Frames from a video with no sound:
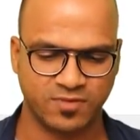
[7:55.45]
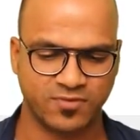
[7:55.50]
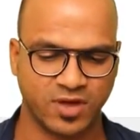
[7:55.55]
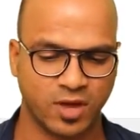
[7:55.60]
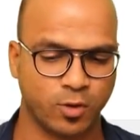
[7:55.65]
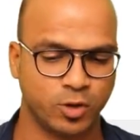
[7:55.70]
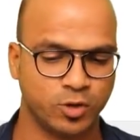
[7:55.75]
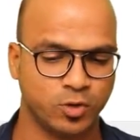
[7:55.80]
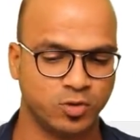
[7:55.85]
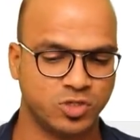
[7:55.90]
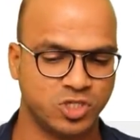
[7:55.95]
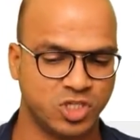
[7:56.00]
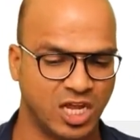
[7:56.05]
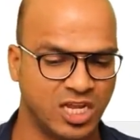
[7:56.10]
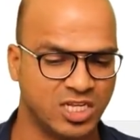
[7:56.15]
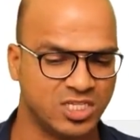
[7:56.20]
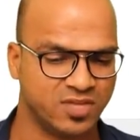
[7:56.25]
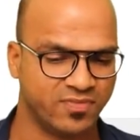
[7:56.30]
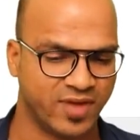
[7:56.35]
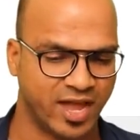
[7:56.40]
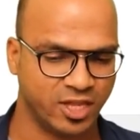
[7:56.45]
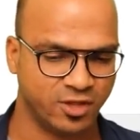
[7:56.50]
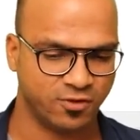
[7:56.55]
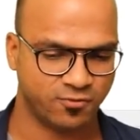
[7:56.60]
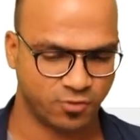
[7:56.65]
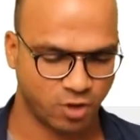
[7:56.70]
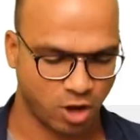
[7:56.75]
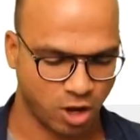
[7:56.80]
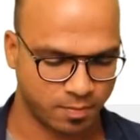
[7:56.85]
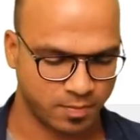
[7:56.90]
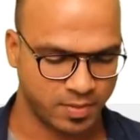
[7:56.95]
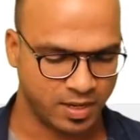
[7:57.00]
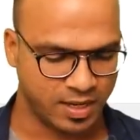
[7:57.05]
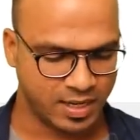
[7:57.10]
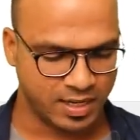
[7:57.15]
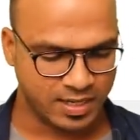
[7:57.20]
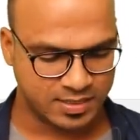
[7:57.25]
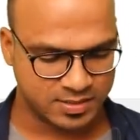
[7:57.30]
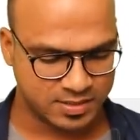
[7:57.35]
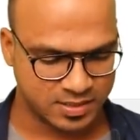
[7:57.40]
if I want to change the value from
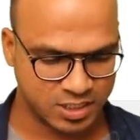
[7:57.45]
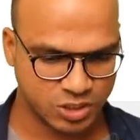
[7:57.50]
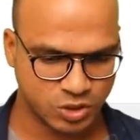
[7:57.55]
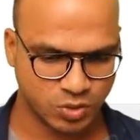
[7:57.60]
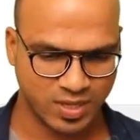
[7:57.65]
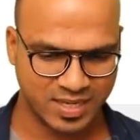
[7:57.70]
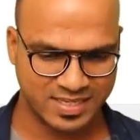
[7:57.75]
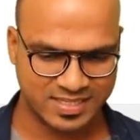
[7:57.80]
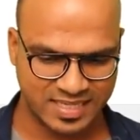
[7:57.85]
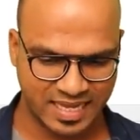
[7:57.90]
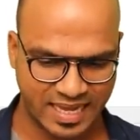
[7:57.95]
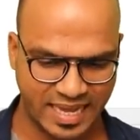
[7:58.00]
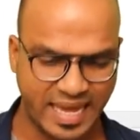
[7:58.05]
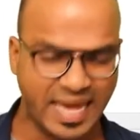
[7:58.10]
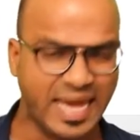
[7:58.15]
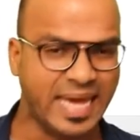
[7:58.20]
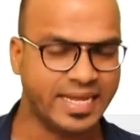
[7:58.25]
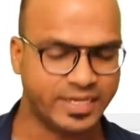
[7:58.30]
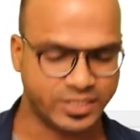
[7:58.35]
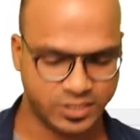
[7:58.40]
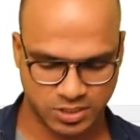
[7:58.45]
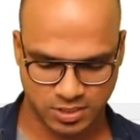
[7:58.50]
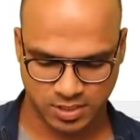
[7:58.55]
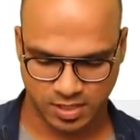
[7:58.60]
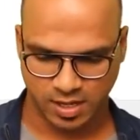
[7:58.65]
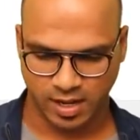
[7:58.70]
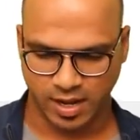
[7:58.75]
6 to let's say 8,